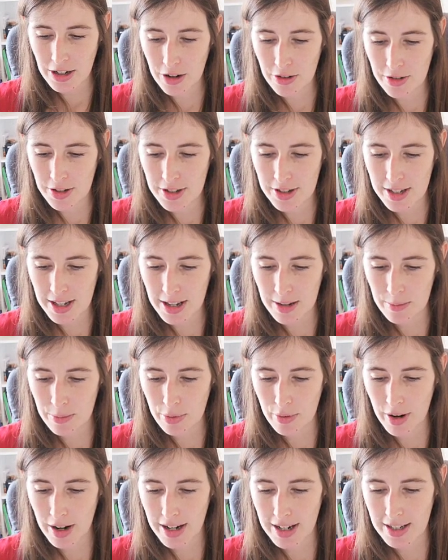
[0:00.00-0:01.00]
I noticed in
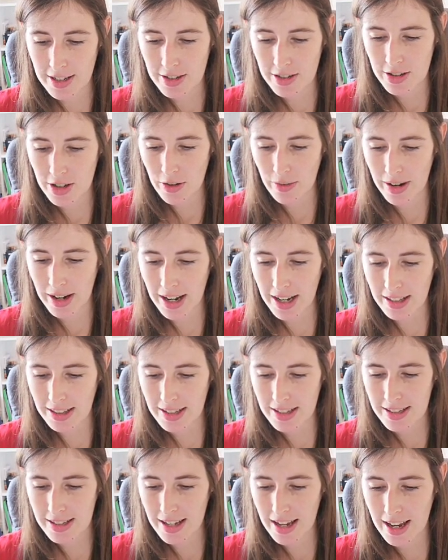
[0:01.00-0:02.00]
price. So I
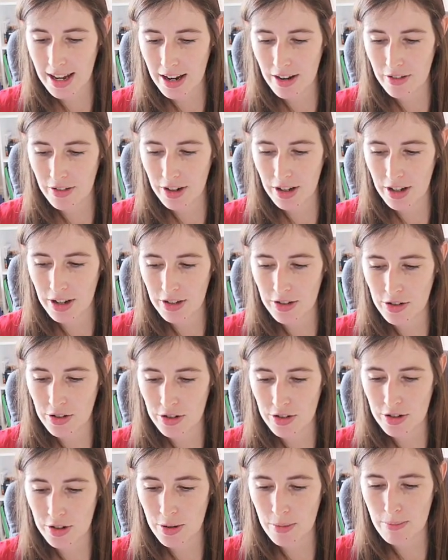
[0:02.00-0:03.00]
had this area
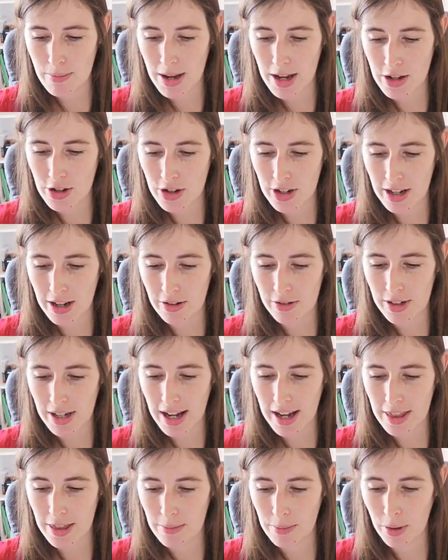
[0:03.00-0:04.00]
just measured out
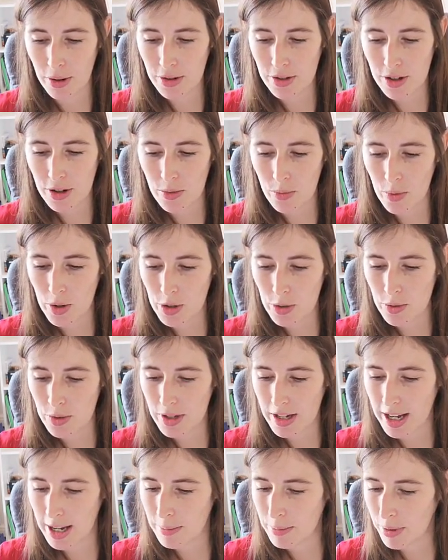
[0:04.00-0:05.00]
at the bottom, which
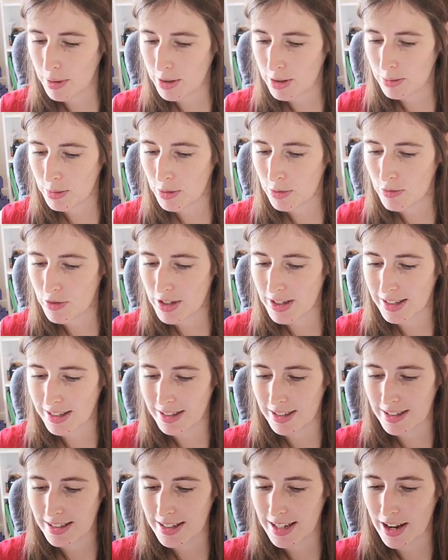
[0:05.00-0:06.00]
was a possible
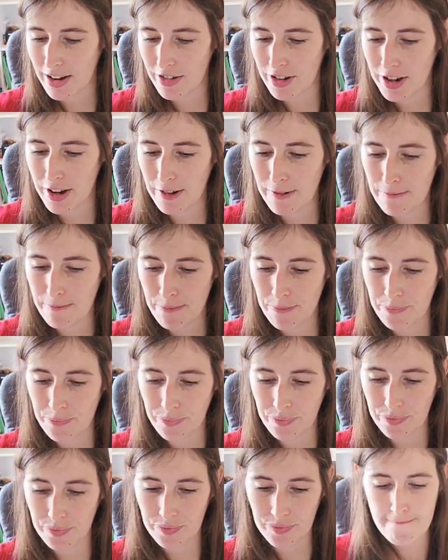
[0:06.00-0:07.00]
resistance area.
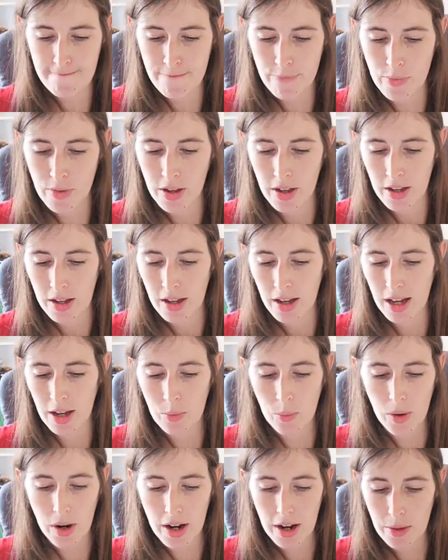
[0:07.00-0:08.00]

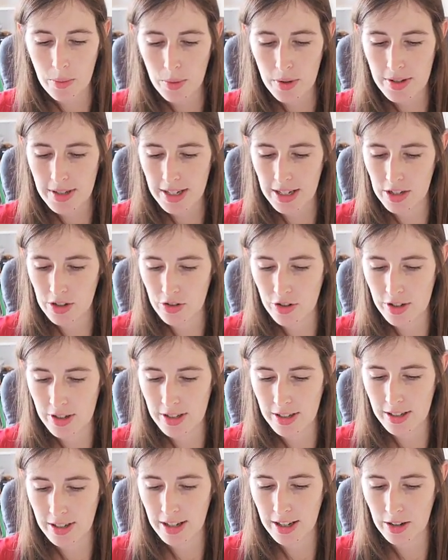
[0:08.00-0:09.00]
And what I was
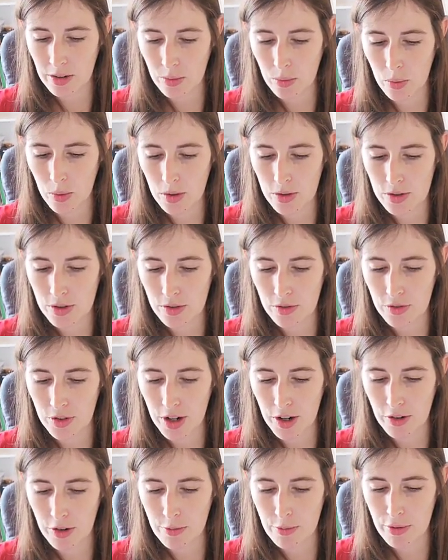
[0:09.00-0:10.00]
interested in was the
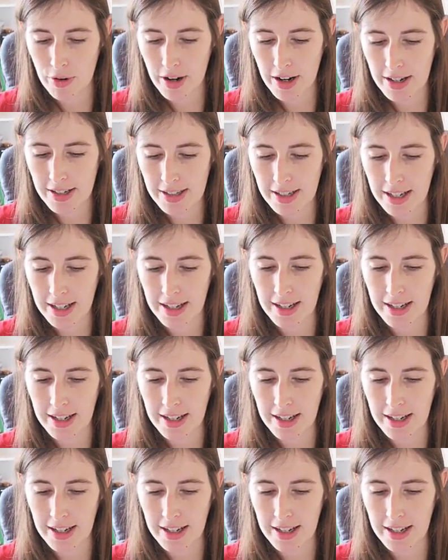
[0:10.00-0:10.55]
flow of price